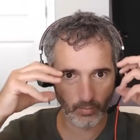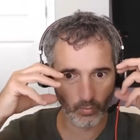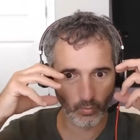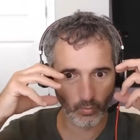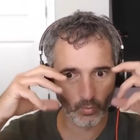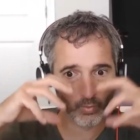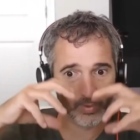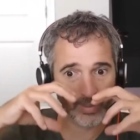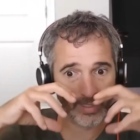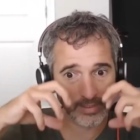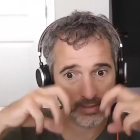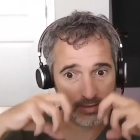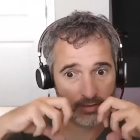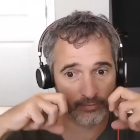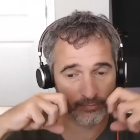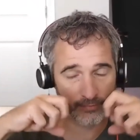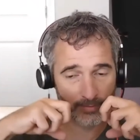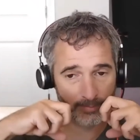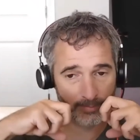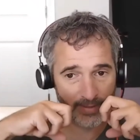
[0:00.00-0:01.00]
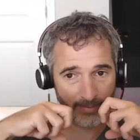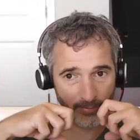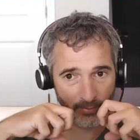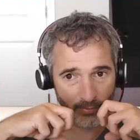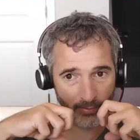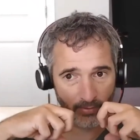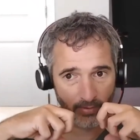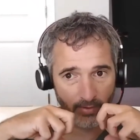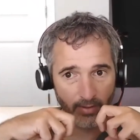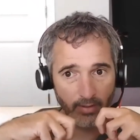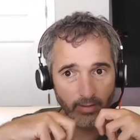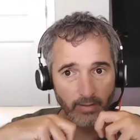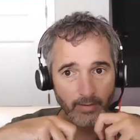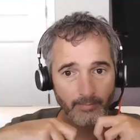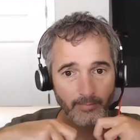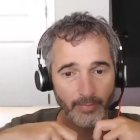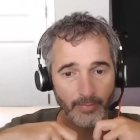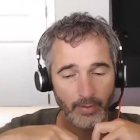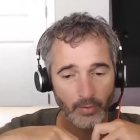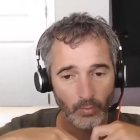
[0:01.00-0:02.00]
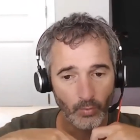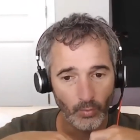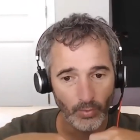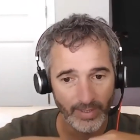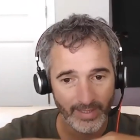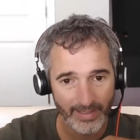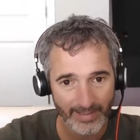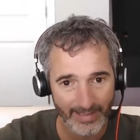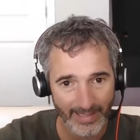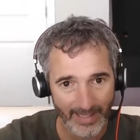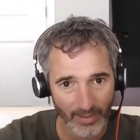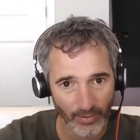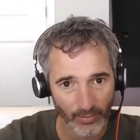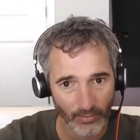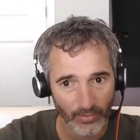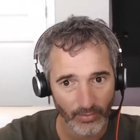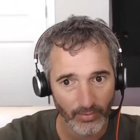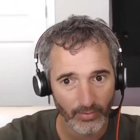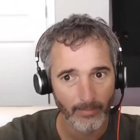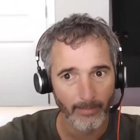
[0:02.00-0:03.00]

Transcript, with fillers: what I do for people, we can now,